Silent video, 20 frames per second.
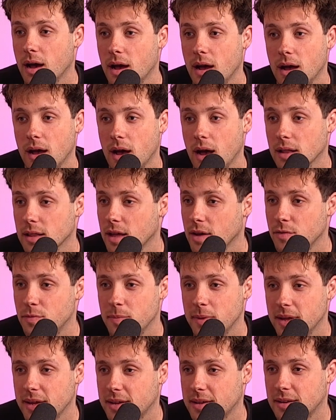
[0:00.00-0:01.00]
Mick. I, I
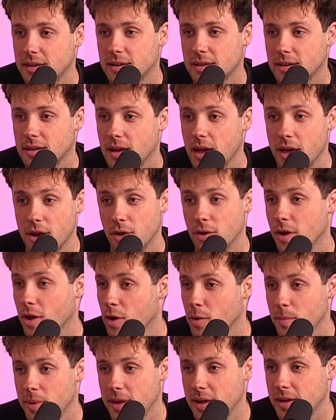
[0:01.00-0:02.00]
love Mick. I don't
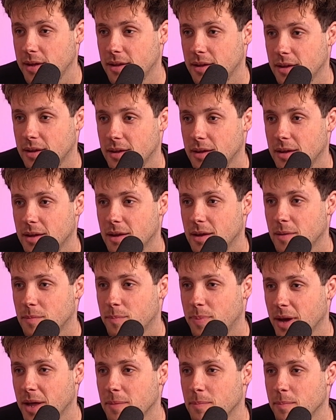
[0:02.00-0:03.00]
know Mick. No,
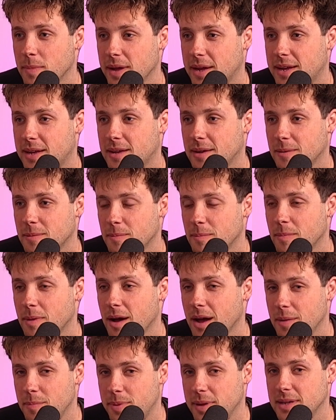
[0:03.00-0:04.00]
Mick. But Mick
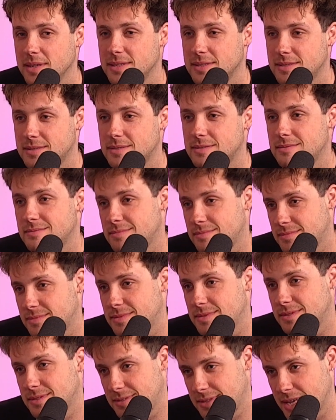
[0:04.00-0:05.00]
might be
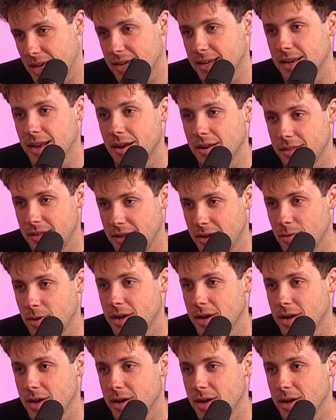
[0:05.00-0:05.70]
taken out of the